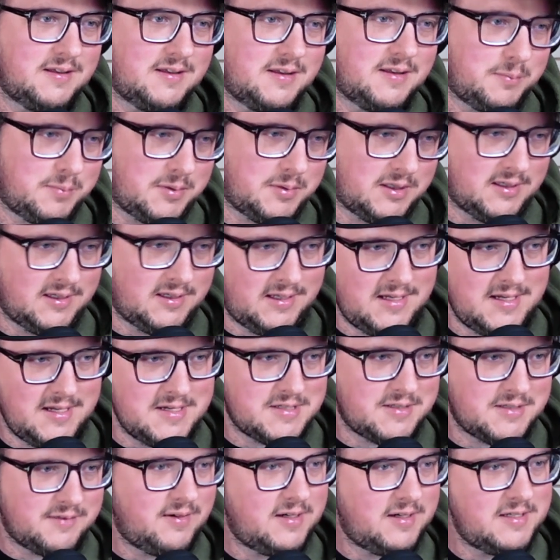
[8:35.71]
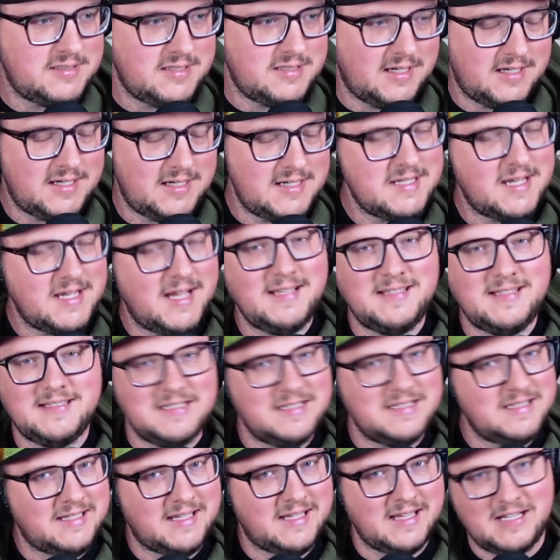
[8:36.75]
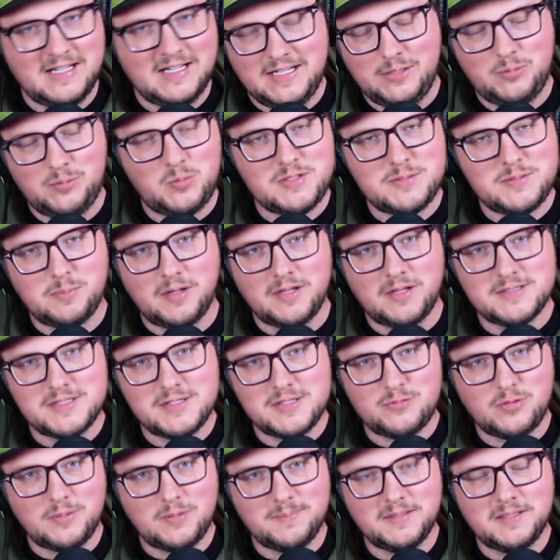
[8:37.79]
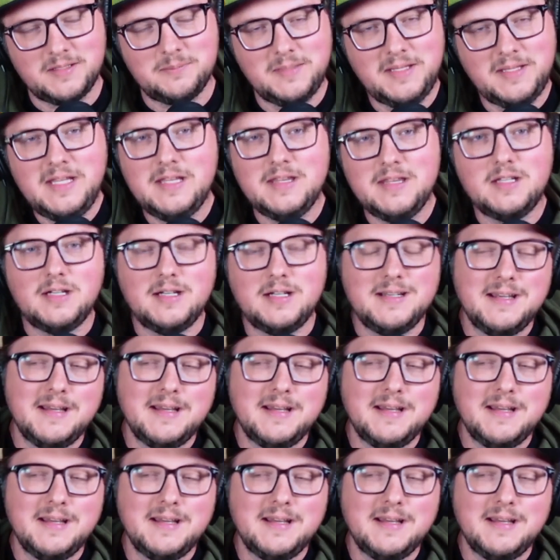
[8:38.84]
the Bunge's, the Viterras, I didn't get any responses from them either. And